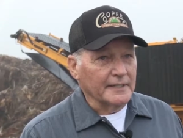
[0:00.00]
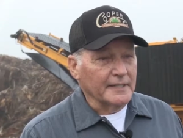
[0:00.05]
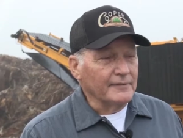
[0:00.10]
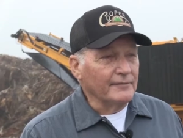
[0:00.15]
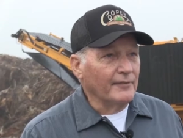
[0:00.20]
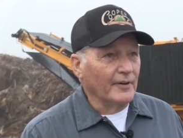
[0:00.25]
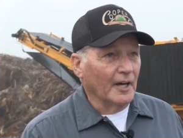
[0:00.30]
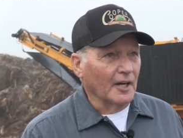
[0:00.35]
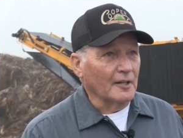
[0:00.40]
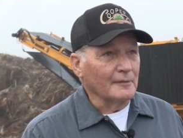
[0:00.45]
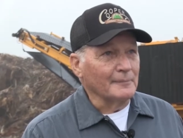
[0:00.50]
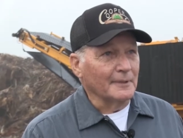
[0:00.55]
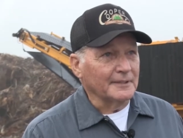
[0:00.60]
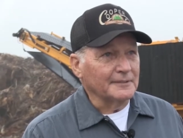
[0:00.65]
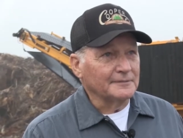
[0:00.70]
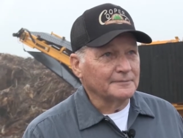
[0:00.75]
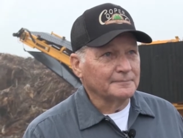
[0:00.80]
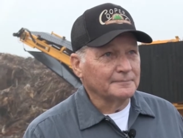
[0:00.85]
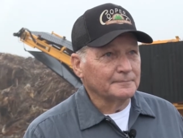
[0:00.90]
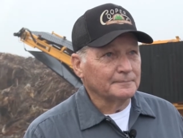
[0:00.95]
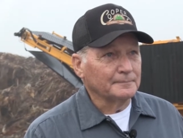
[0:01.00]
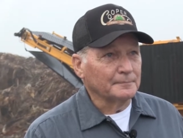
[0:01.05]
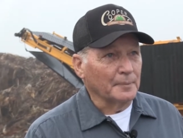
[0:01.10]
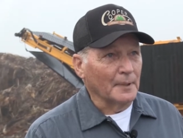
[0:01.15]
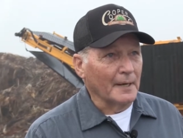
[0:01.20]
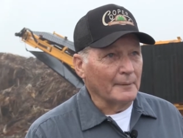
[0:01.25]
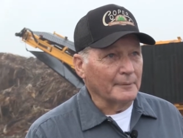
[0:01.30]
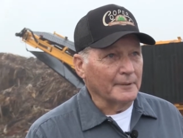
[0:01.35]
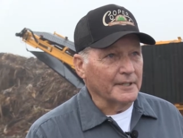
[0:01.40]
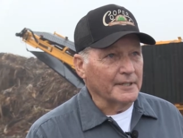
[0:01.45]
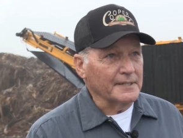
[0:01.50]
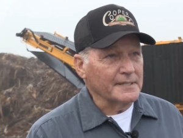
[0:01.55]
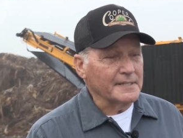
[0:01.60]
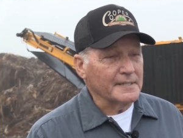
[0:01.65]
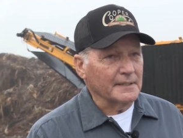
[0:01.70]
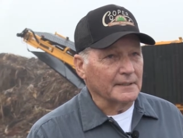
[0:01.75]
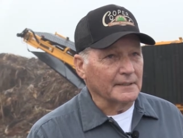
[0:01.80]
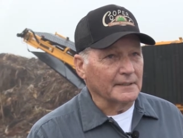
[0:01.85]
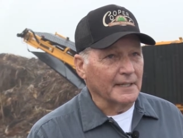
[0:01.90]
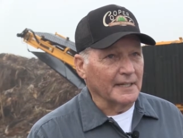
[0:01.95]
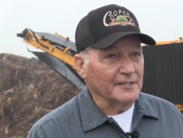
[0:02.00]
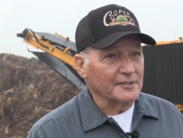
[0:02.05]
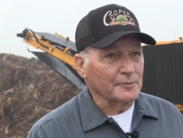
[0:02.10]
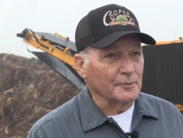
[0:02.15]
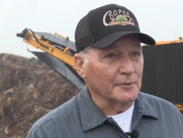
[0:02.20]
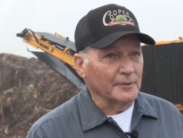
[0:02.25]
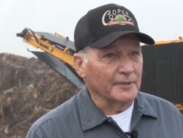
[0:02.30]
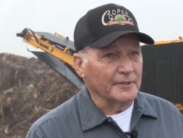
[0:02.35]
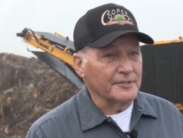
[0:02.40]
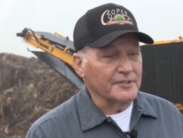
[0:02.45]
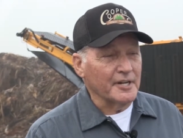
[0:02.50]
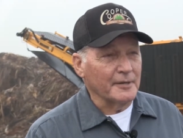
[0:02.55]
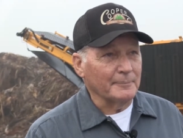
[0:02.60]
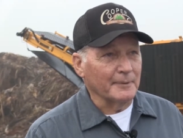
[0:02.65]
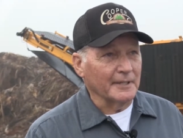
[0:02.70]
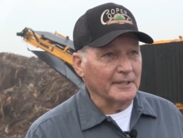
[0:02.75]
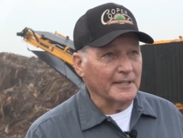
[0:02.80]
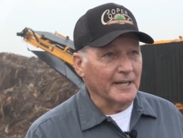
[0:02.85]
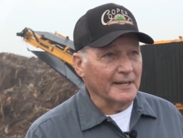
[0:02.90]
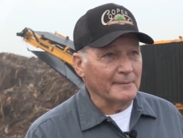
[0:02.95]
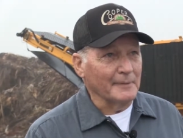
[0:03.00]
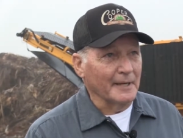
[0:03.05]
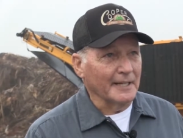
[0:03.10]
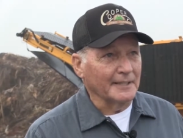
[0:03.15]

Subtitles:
of development properties, and that's where the chipping came